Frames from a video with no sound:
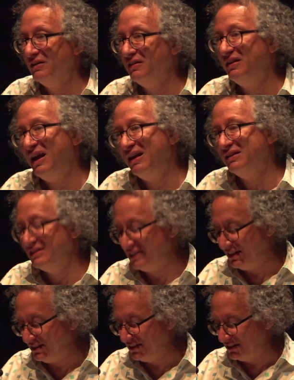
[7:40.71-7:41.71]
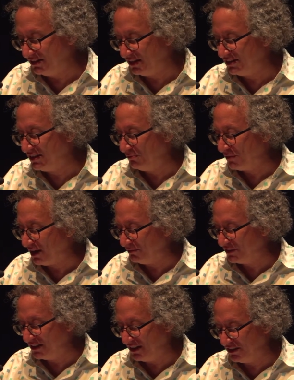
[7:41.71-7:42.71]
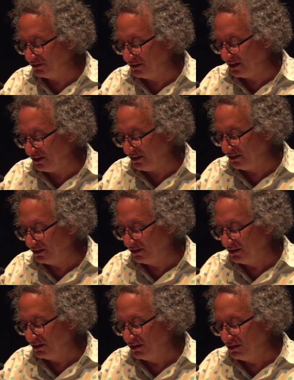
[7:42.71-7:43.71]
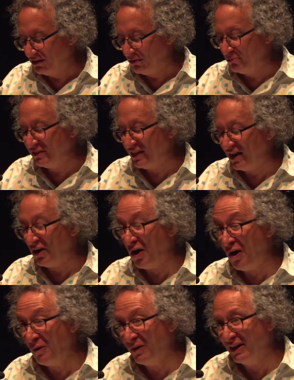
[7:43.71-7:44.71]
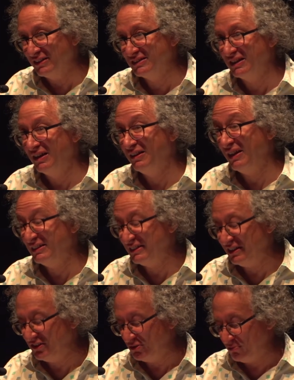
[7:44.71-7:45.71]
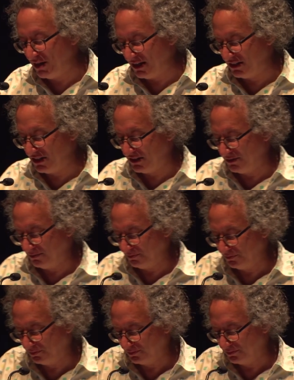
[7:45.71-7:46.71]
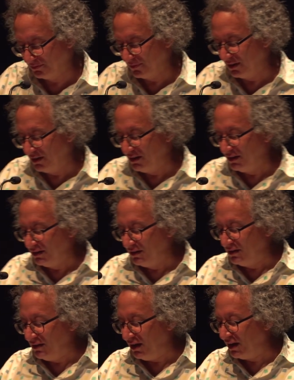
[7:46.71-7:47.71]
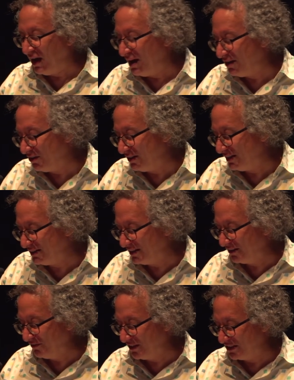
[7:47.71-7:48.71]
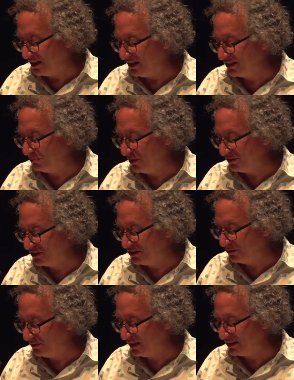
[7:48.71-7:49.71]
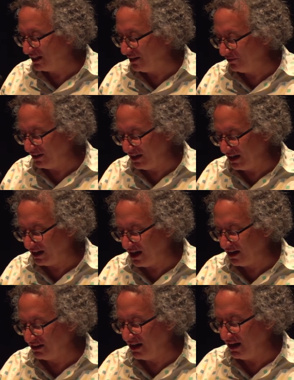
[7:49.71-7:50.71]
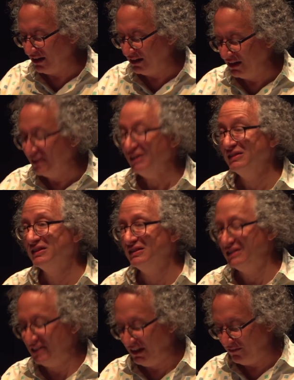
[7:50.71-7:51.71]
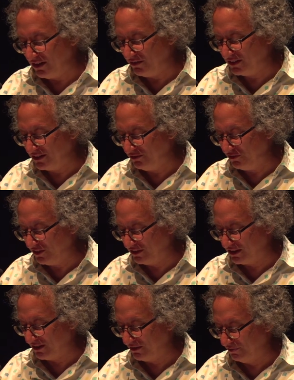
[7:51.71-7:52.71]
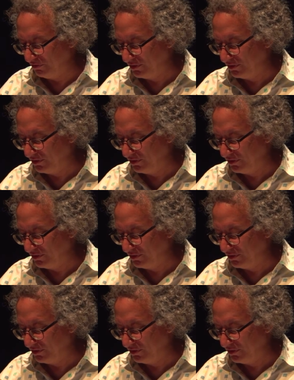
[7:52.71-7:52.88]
The naked senses sometimes see too little but then always they see too much. Again, artistic vision, as opposed to its everyday cognate, is conceived of as a filter.